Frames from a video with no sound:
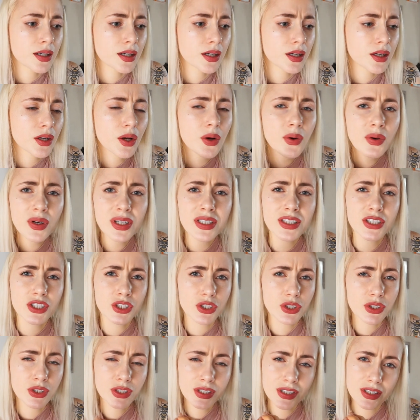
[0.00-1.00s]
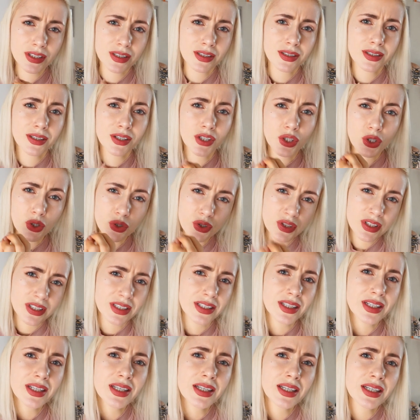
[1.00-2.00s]
you know, it's just, you
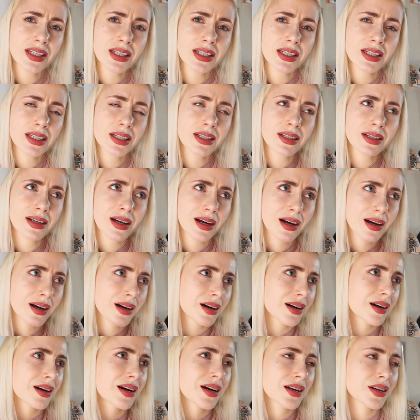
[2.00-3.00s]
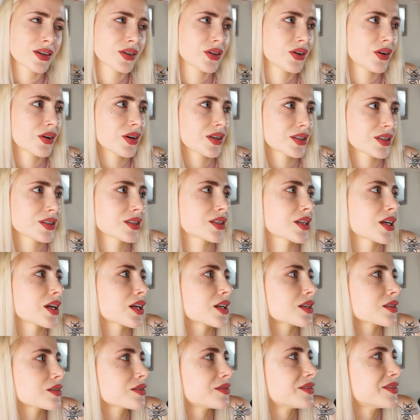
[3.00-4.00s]
see, I don't know how to say
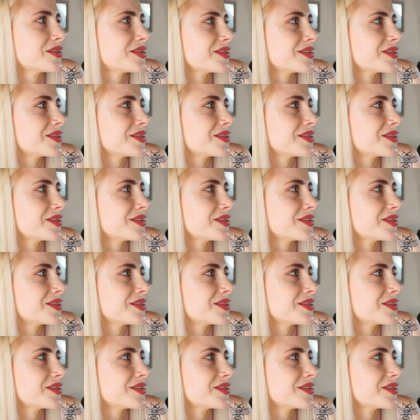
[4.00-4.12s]
it,